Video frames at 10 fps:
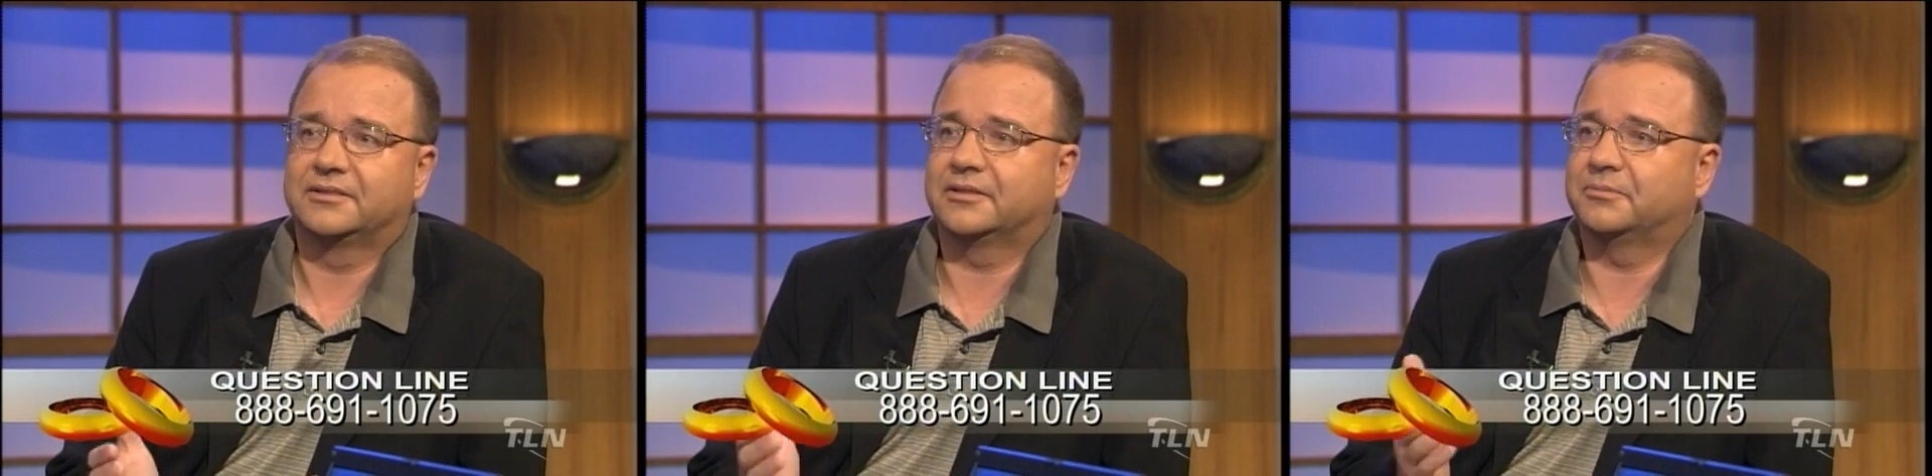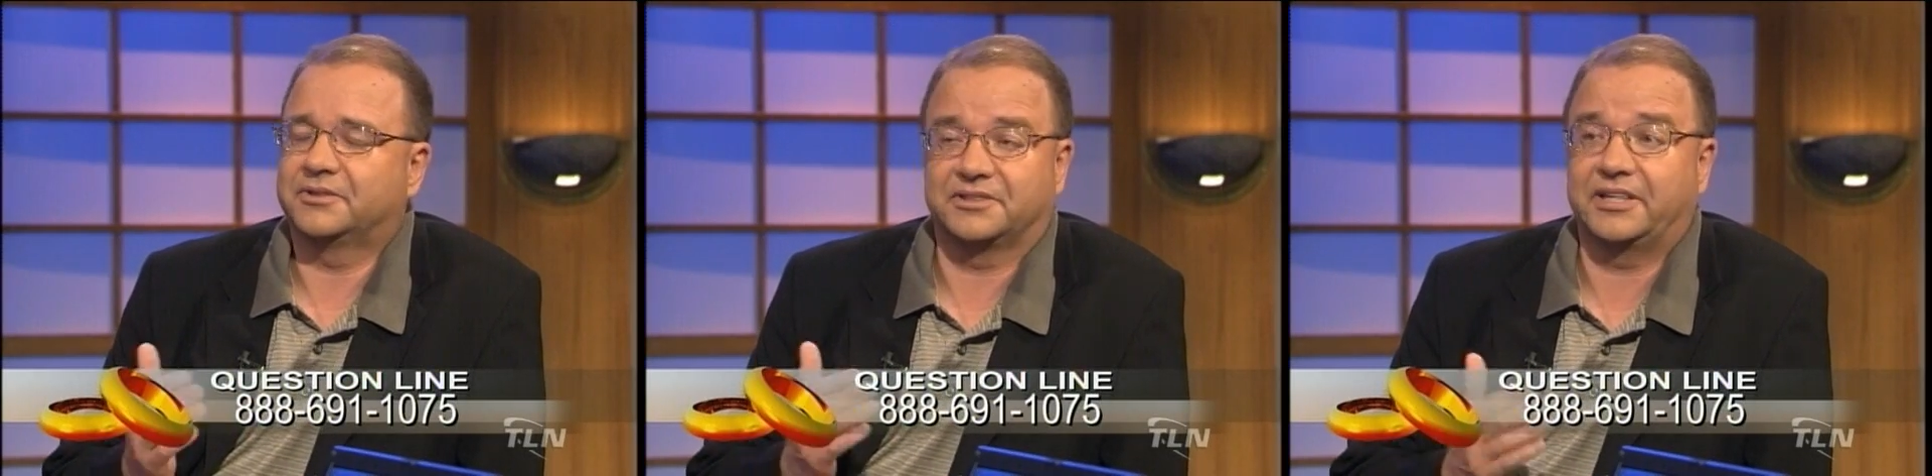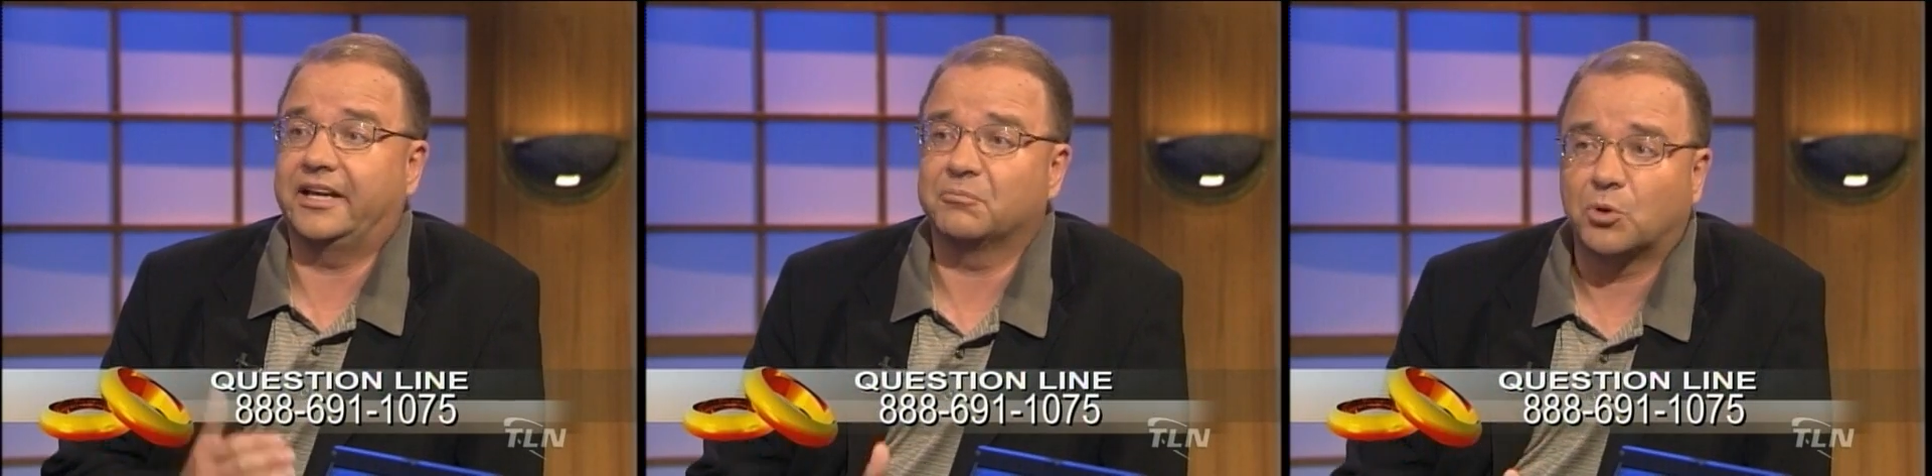to
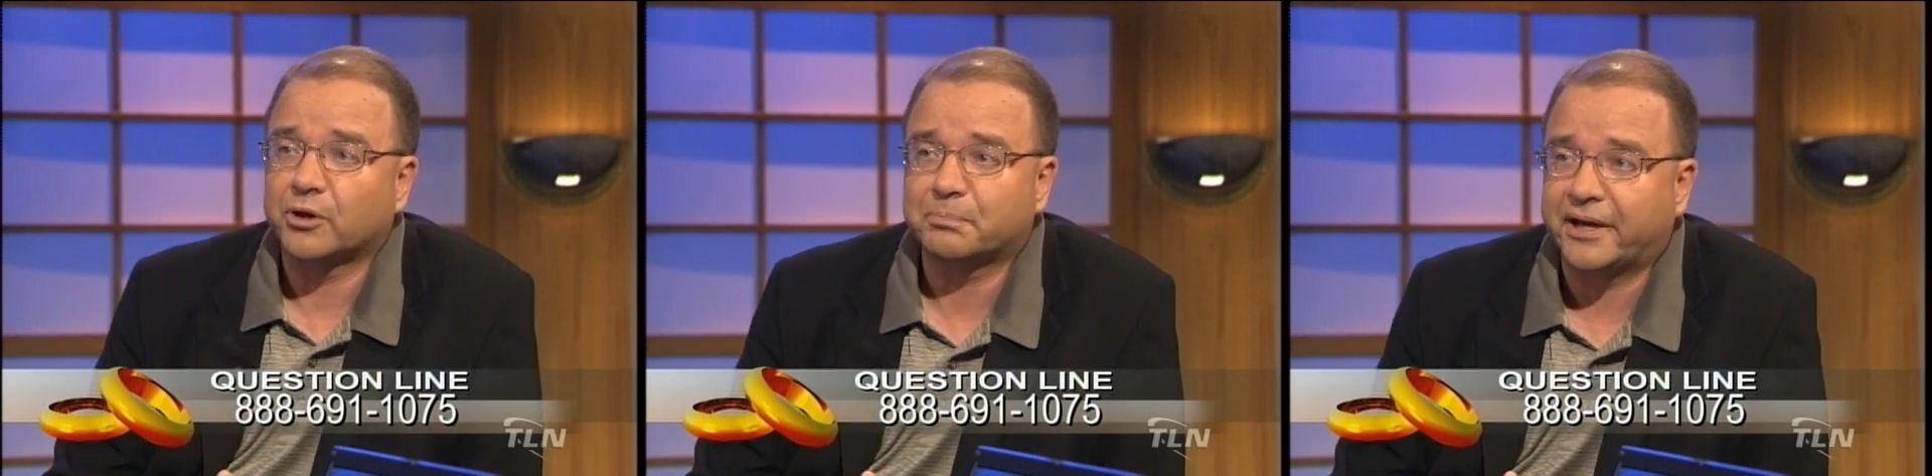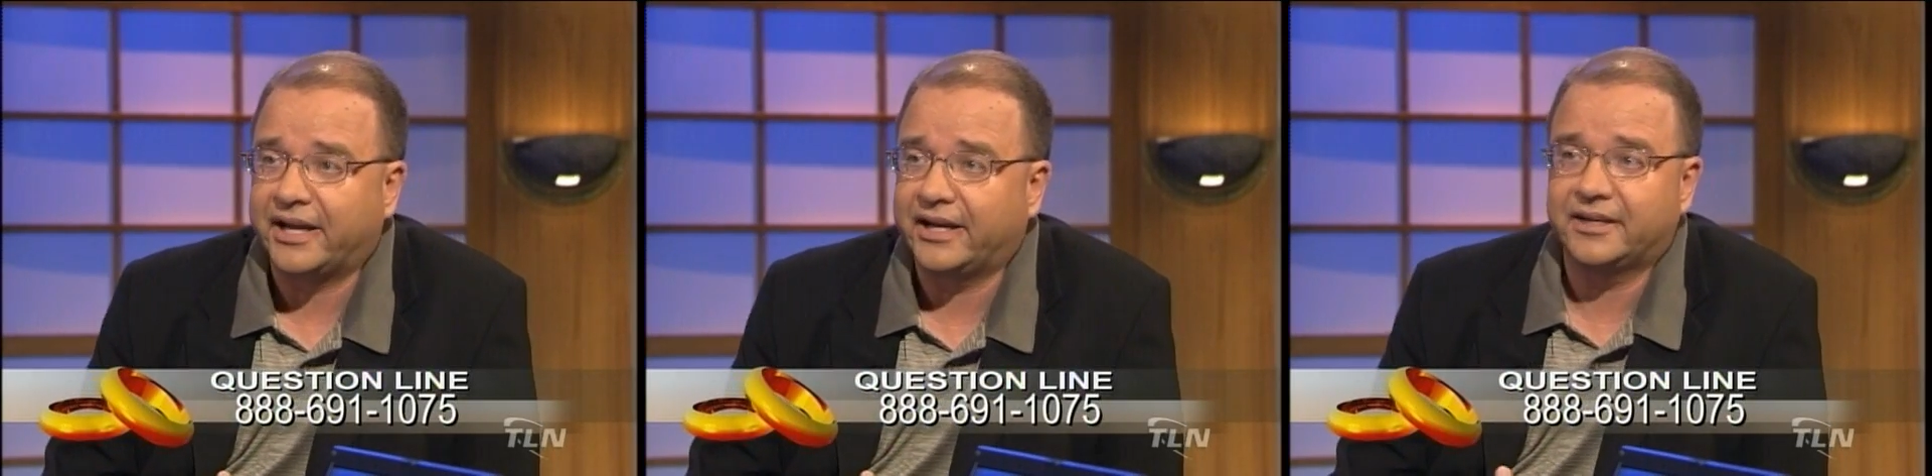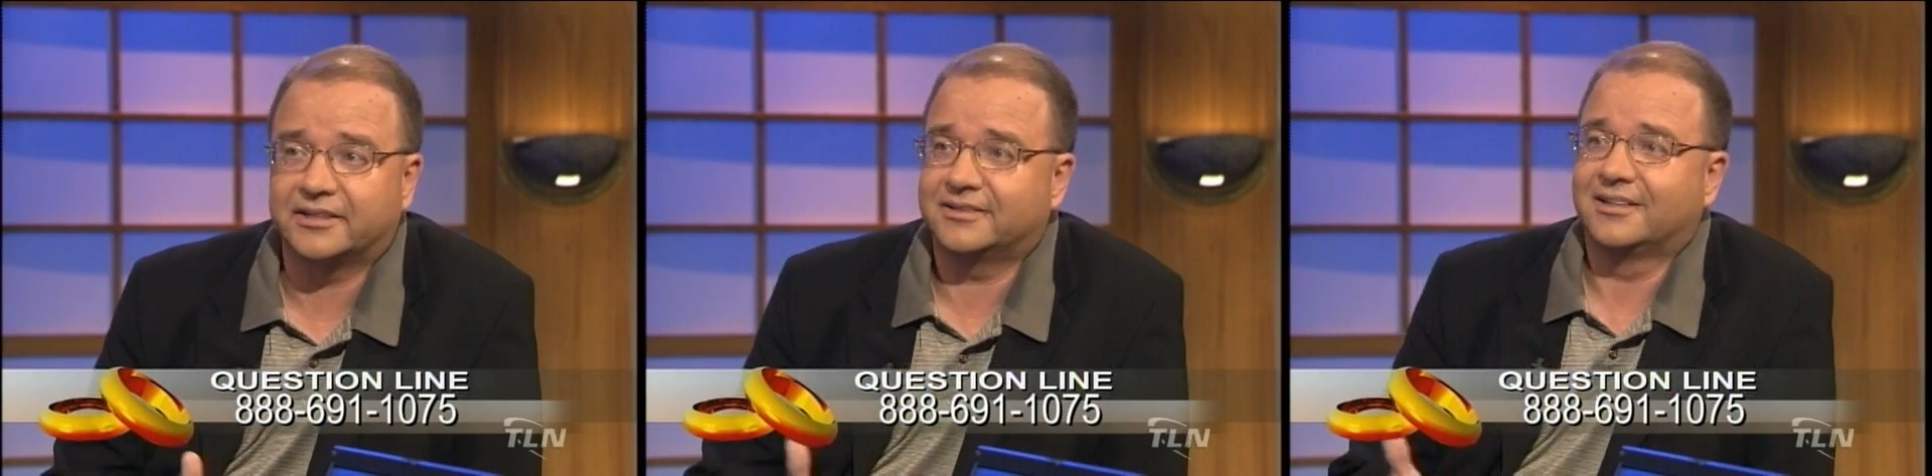take more
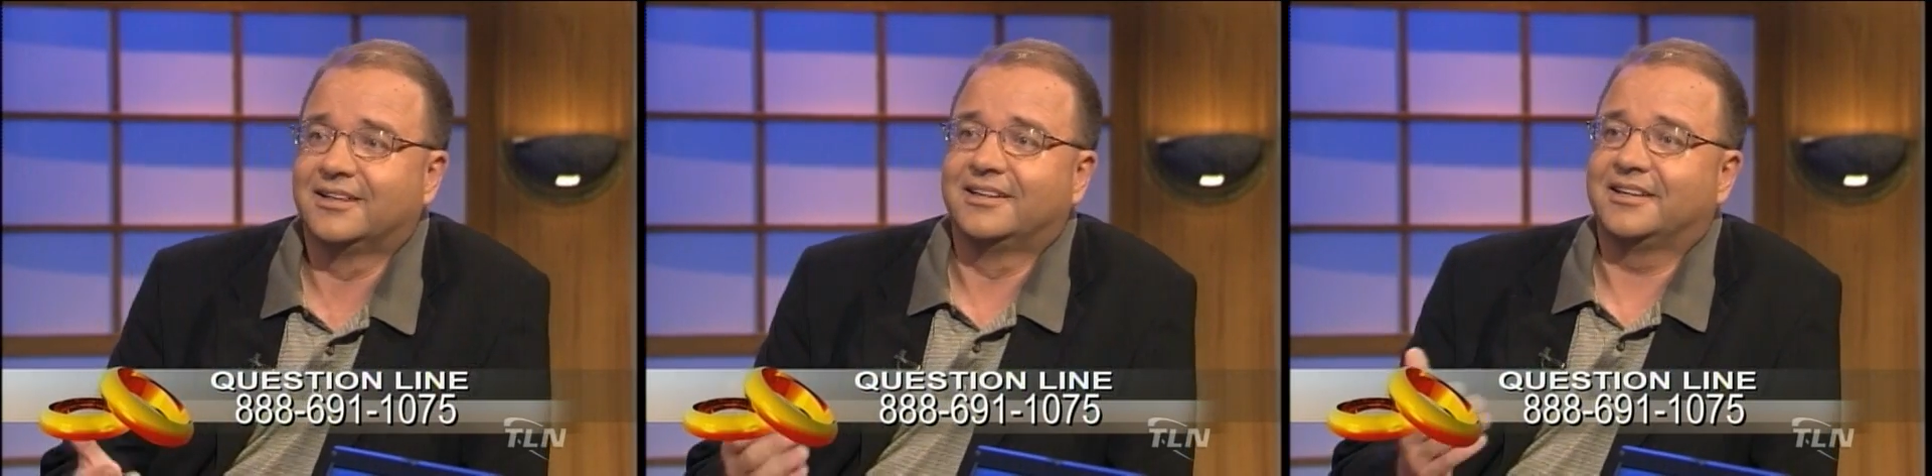pain and